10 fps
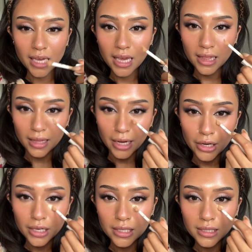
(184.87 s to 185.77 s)
a
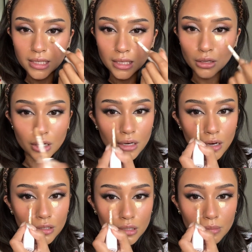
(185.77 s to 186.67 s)
lighter concealer
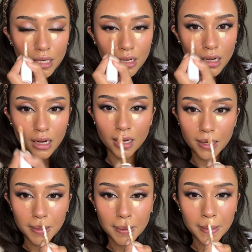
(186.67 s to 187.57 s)
under my
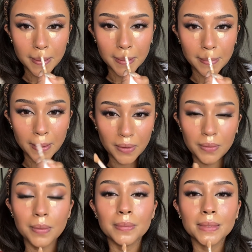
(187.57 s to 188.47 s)
eyes, above
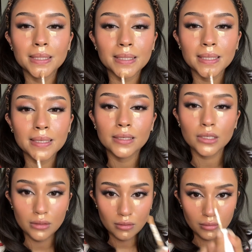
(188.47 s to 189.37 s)
my mustache,
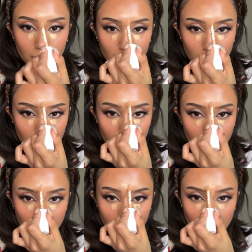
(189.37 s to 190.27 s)

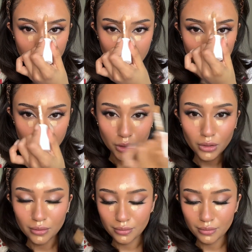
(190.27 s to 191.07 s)
and in the middle.